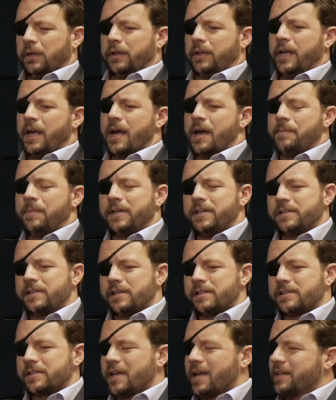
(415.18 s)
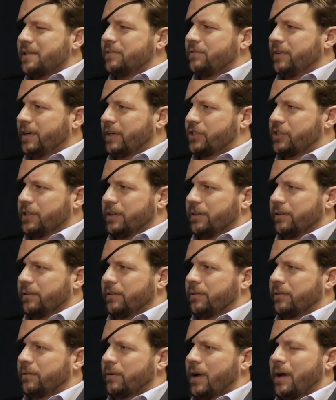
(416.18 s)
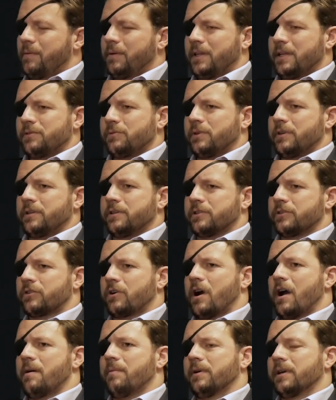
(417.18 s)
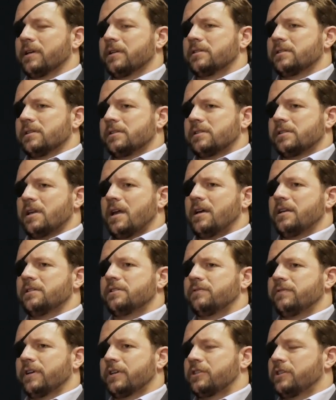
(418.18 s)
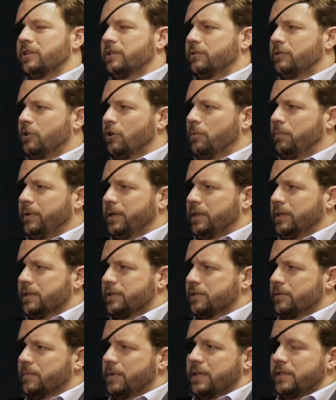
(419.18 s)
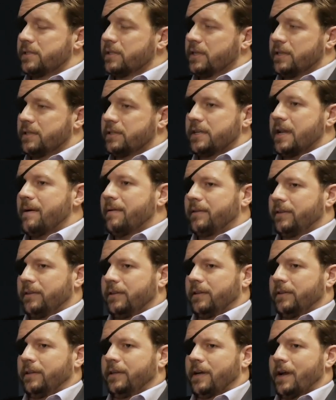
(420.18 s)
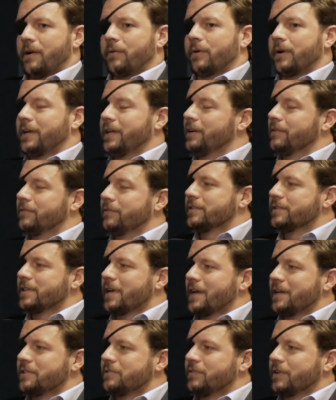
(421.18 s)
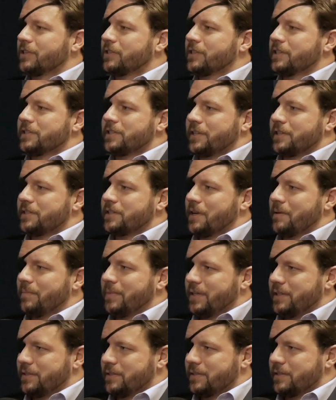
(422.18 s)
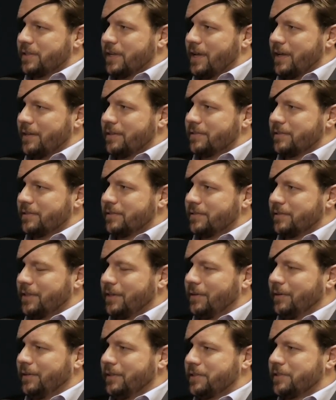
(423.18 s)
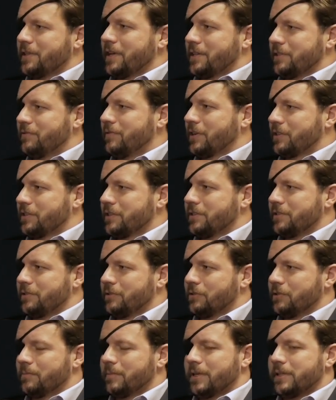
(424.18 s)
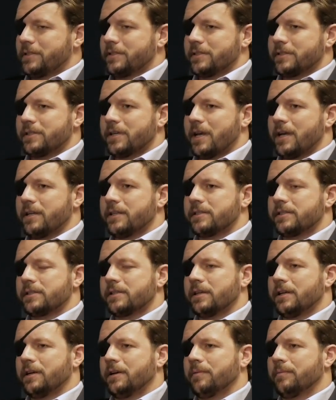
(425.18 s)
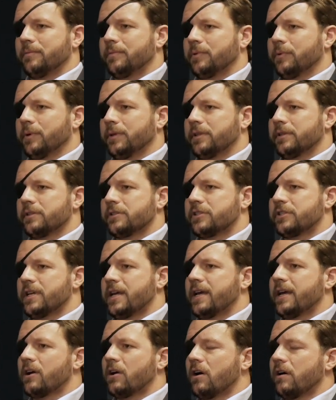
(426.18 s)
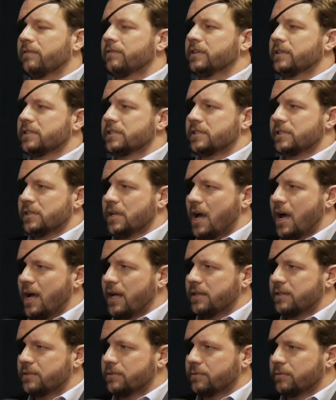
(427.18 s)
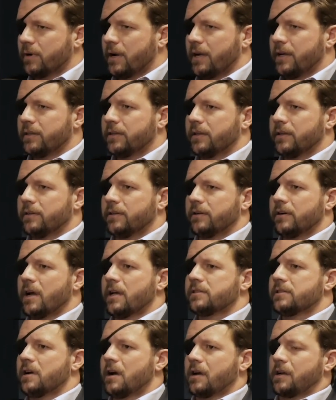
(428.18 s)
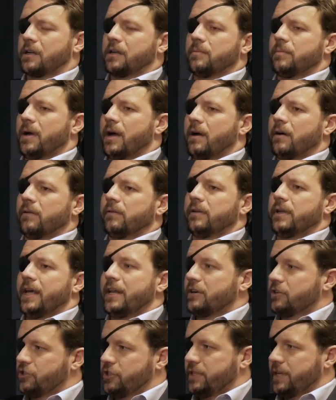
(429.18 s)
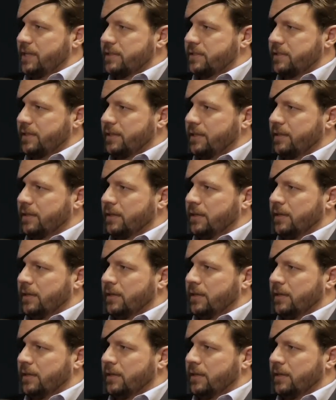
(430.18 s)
Yeah, I mean, it's science fiction, right? I mean, that's what you're describing. It's science fiction utopianism, and it's not, and the irony science fiction is that it's not based in science. At least science fiction is usually based in science. But what they're saying often is not, right? They're not talking about energy density.